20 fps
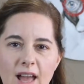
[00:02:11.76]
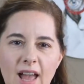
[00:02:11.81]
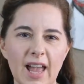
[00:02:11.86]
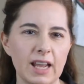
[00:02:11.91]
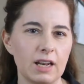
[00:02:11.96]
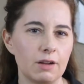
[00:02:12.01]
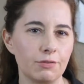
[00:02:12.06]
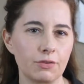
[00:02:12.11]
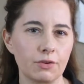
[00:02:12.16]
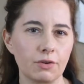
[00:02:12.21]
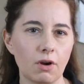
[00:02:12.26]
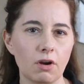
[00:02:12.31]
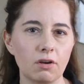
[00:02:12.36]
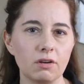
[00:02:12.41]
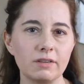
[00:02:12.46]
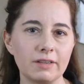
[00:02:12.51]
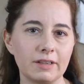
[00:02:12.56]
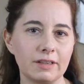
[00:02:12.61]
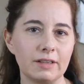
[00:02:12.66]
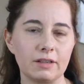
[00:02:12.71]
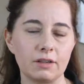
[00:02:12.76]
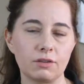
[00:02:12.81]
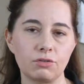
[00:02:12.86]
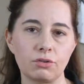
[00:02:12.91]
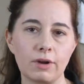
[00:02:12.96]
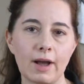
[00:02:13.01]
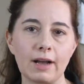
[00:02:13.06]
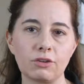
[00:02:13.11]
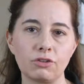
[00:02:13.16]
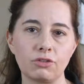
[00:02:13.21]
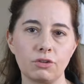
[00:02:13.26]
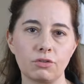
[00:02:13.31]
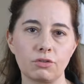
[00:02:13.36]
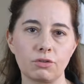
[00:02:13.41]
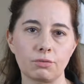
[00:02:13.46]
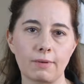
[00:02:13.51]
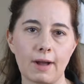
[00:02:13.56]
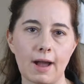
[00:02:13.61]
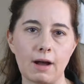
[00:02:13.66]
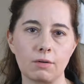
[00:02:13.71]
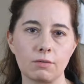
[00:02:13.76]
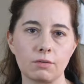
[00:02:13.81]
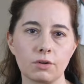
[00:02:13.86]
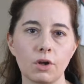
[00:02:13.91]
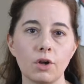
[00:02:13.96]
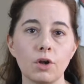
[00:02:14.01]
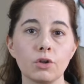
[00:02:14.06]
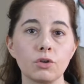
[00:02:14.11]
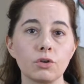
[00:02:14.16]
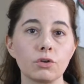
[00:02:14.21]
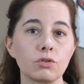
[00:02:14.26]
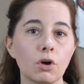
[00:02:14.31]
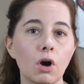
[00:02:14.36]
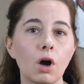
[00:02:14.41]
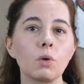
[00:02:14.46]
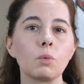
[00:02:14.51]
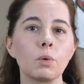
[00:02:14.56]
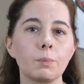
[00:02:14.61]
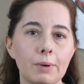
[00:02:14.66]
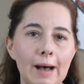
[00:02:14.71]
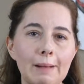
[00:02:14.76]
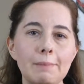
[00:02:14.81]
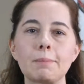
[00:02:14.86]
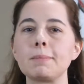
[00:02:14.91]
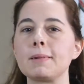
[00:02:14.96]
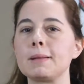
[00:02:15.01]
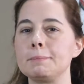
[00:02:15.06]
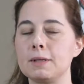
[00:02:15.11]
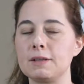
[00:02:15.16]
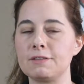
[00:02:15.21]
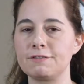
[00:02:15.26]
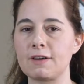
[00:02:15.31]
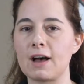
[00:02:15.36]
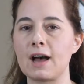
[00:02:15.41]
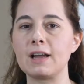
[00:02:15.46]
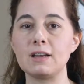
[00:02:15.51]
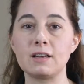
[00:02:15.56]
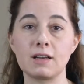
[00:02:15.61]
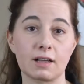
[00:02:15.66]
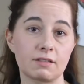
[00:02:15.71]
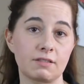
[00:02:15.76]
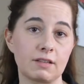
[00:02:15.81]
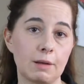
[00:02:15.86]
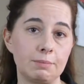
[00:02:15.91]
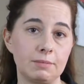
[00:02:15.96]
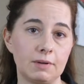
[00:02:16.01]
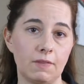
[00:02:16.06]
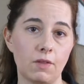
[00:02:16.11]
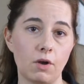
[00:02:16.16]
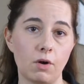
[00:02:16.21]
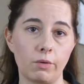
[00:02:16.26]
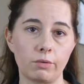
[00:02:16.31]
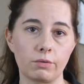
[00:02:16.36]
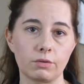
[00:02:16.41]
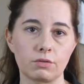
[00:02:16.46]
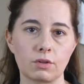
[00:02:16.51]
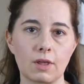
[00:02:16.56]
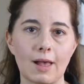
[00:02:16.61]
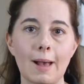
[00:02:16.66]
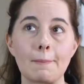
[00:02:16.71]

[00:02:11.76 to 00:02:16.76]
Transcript: And if there aren't any distractions around, your dog will probably be fine accepting those.